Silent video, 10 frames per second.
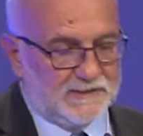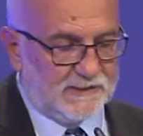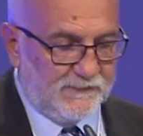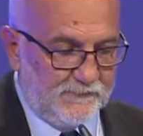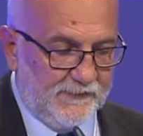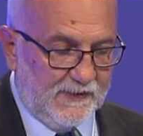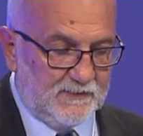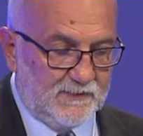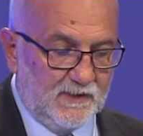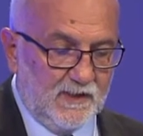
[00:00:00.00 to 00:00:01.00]
of the
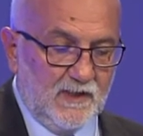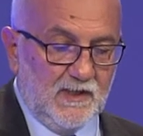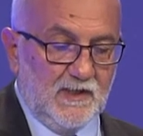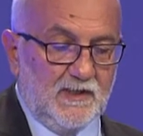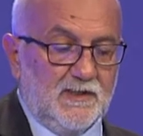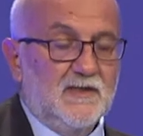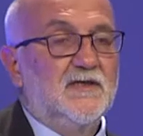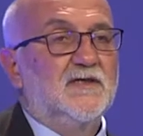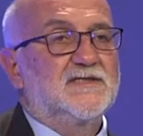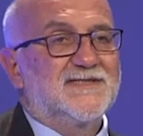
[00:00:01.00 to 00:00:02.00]
species.
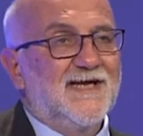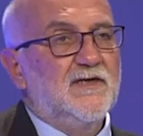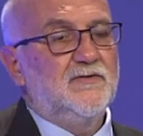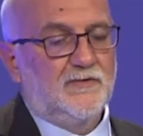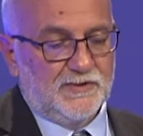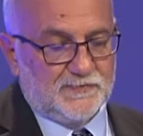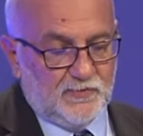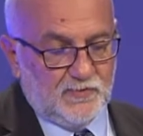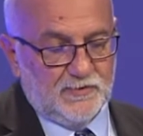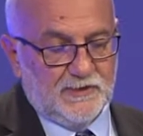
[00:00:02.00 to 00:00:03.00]

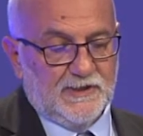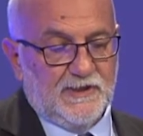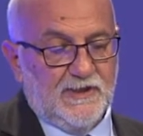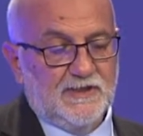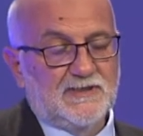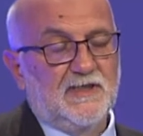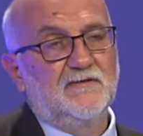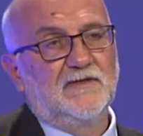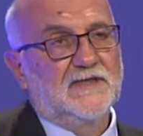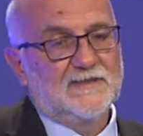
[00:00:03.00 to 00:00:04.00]
Therefore, the
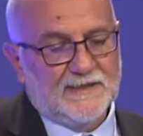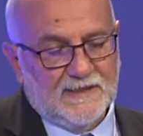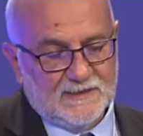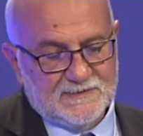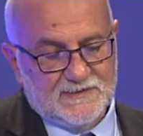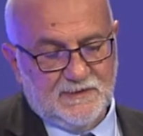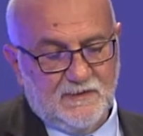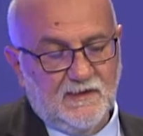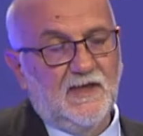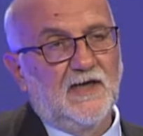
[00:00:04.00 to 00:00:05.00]
human
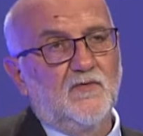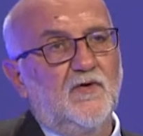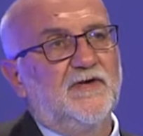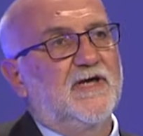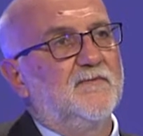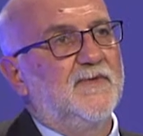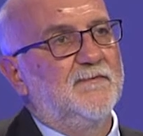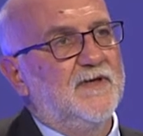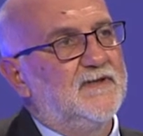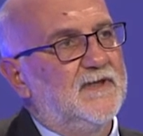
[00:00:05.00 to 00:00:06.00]
beings
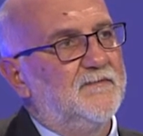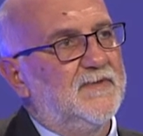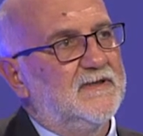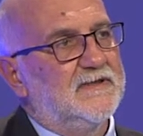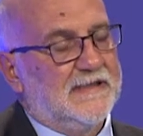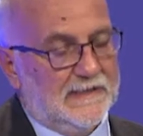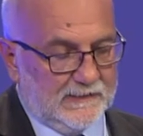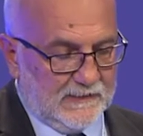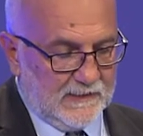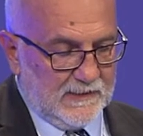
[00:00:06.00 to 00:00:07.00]
and the
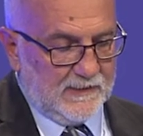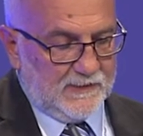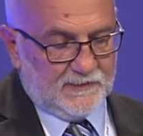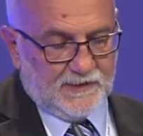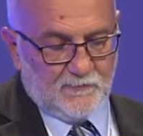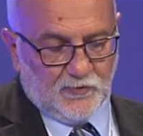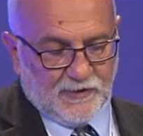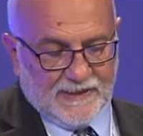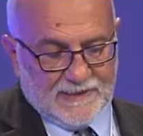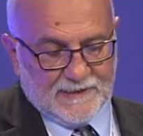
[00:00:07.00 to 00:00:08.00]

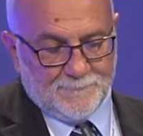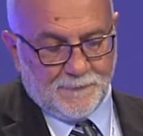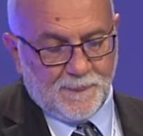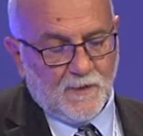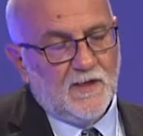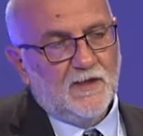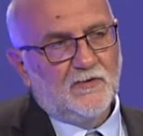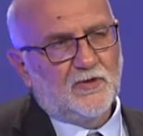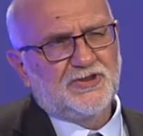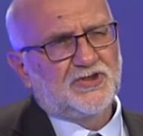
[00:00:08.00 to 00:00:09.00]
individuals
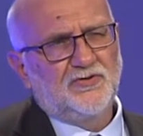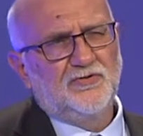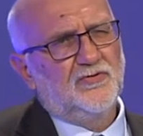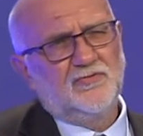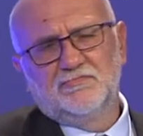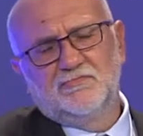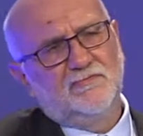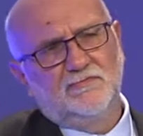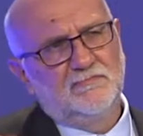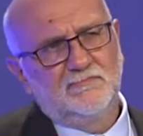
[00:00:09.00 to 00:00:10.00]
and the physiological
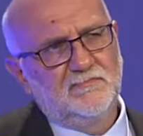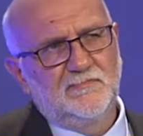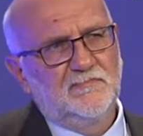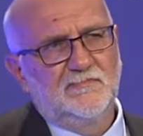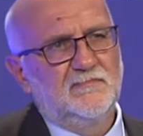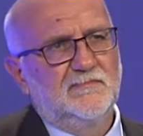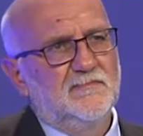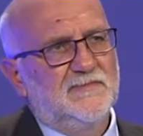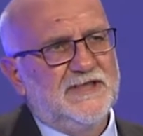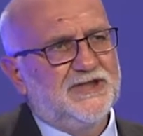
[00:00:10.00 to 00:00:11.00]
system can respond
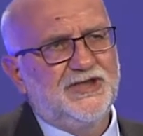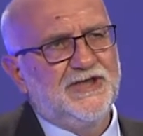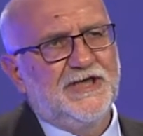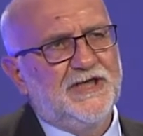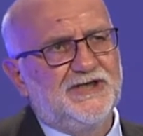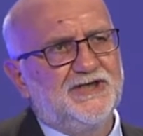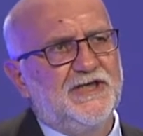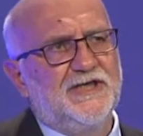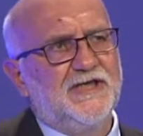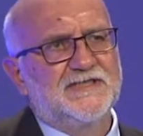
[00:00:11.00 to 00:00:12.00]
and adapt to
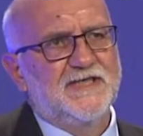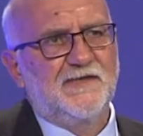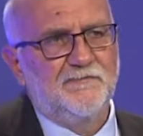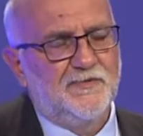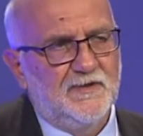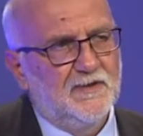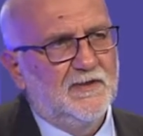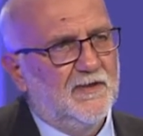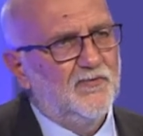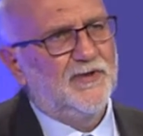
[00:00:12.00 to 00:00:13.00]
new changes in
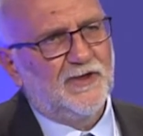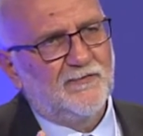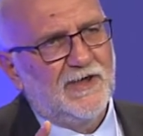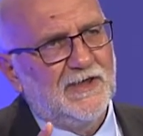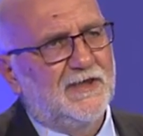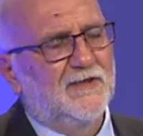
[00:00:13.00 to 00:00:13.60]
real time.